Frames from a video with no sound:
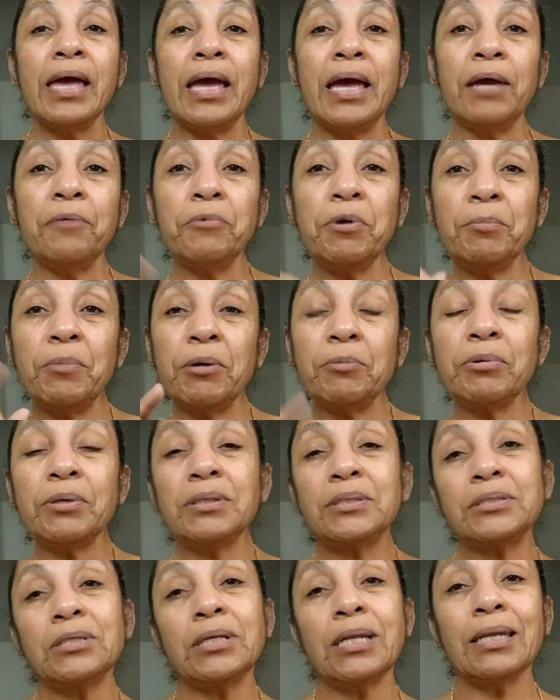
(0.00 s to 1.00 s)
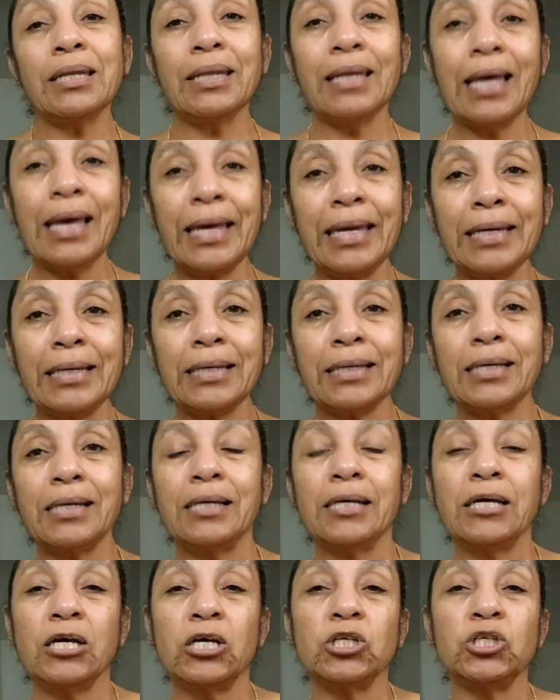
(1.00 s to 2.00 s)
And remember to like,
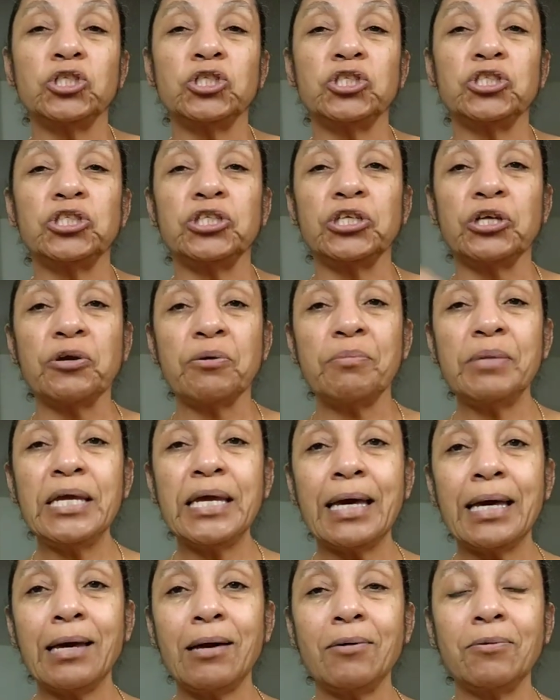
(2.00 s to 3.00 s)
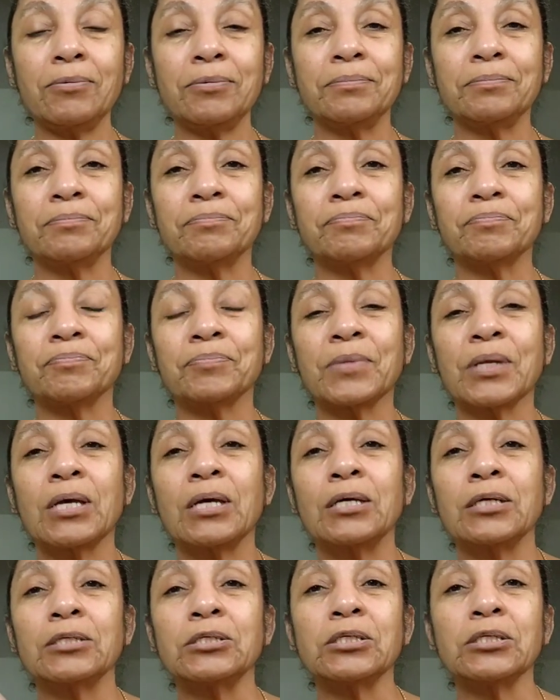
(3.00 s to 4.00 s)
share me out,
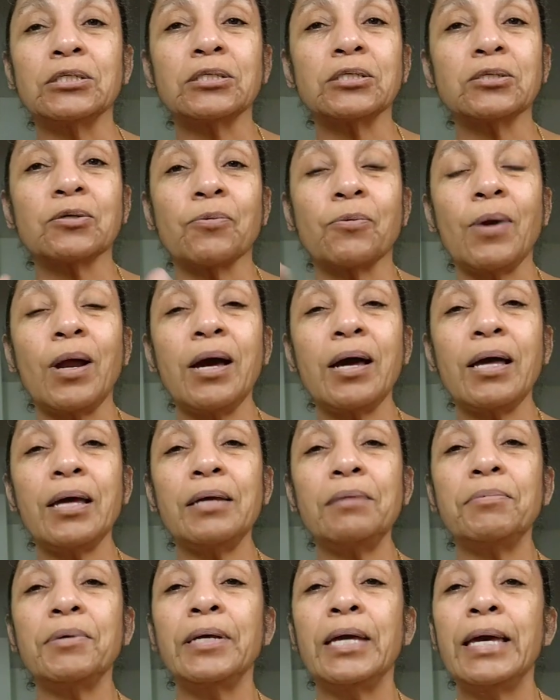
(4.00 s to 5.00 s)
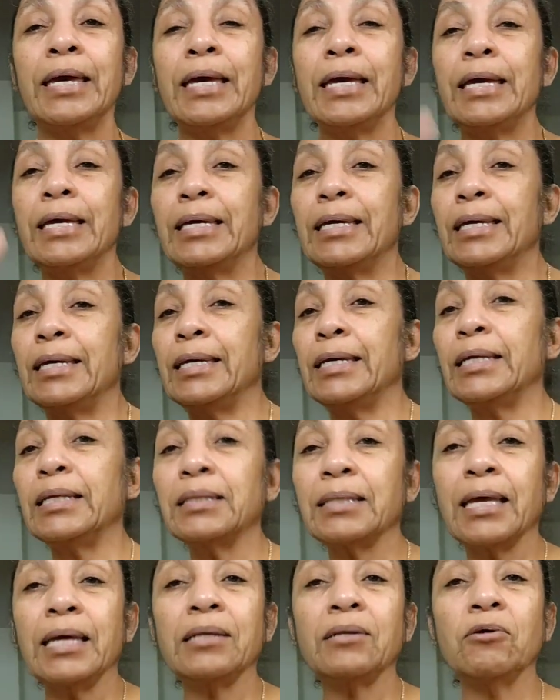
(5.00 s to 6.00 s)
subscribe,
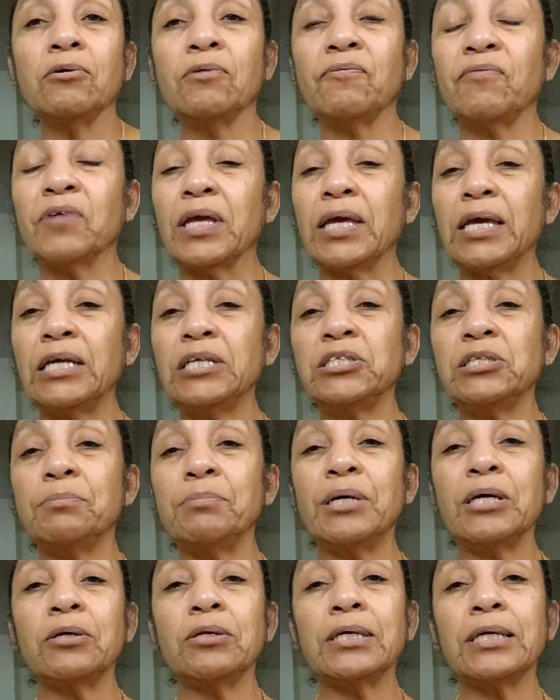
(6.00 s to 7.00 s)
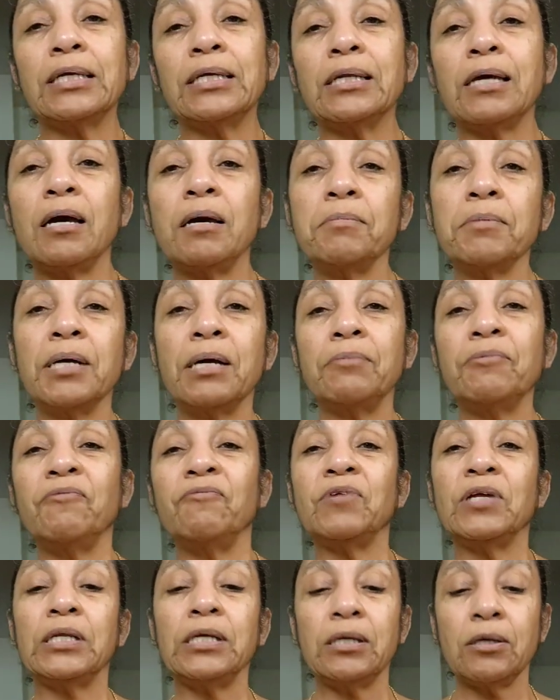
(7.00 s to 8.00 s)
hit that notification bell to get
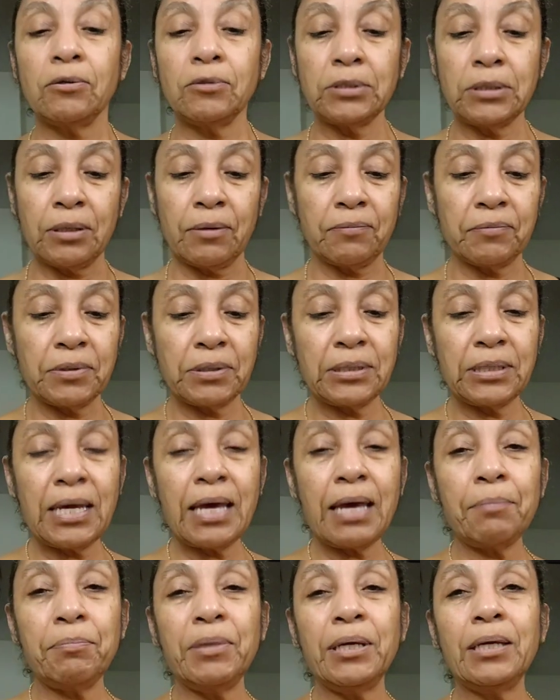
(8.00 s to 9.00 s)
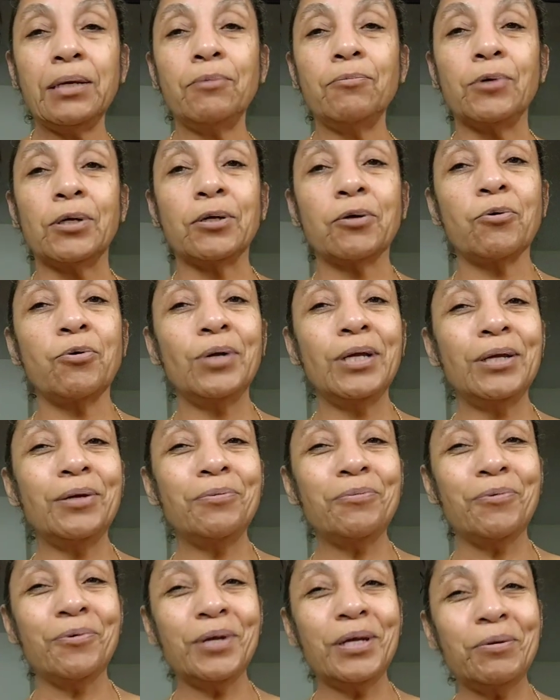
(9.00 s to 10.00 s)
upcoming videos of Tap In with
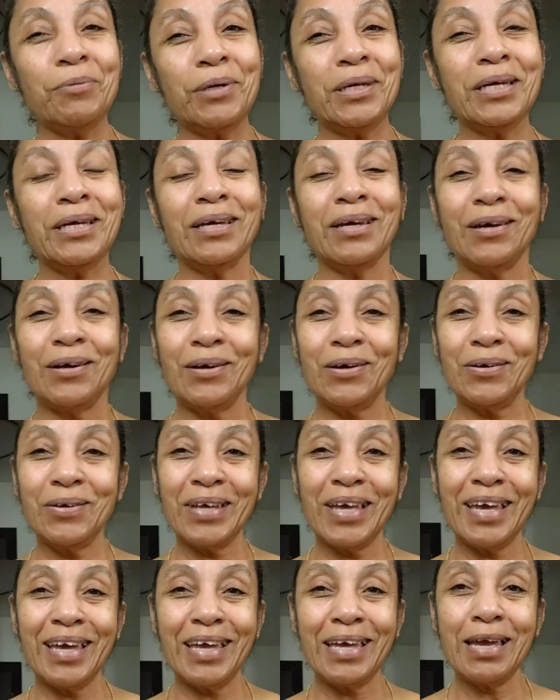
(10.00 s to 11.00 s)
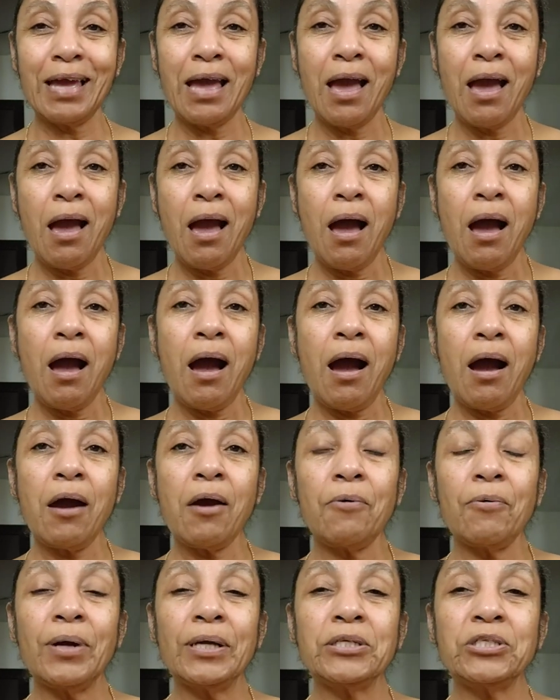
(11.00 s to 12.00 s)
Queen Ree Ree, okay?
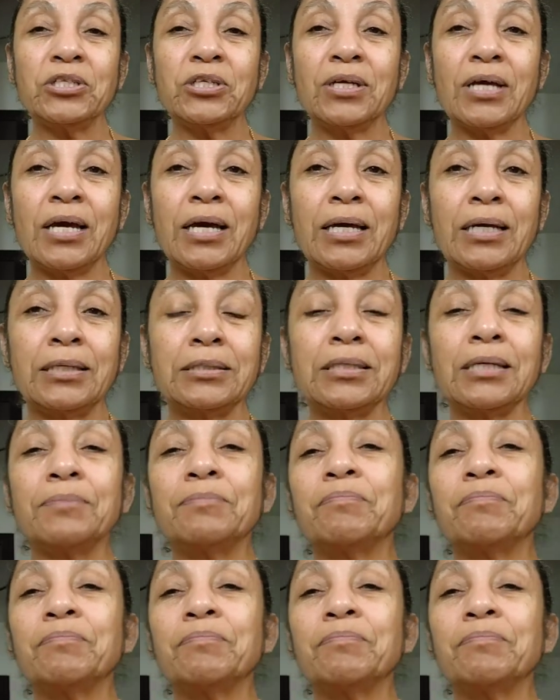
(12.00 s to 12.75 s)
All right, you guys.